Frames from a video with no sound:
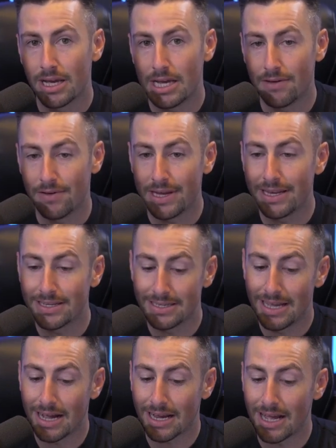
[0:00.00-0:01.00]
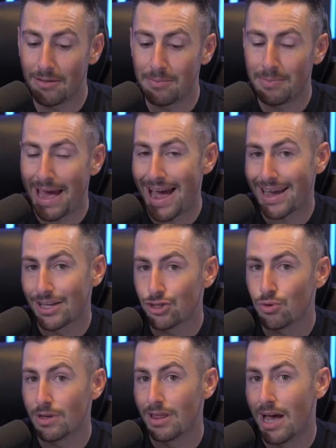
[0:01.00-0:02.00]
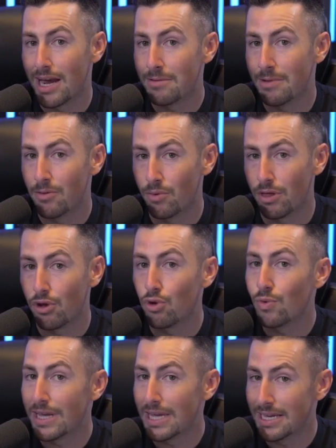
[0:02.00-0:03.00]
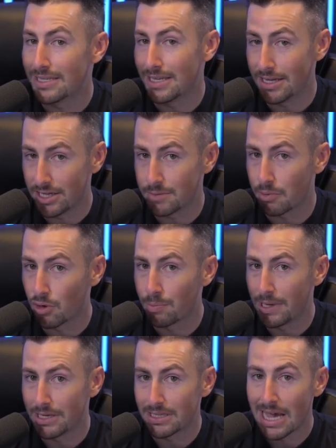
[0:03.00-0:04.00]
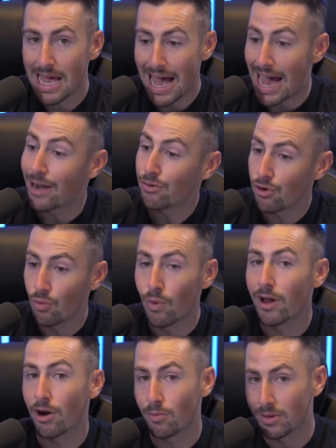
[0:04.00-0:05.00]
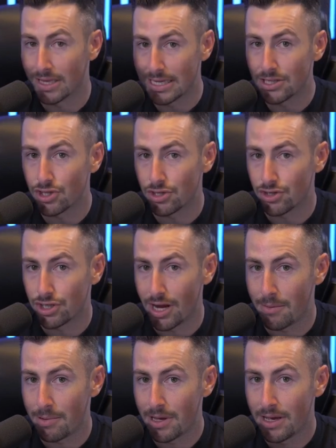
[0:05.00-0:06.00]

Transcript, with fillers: If he does not come back into alignment with who he is and his purpose, I don't know what our relationship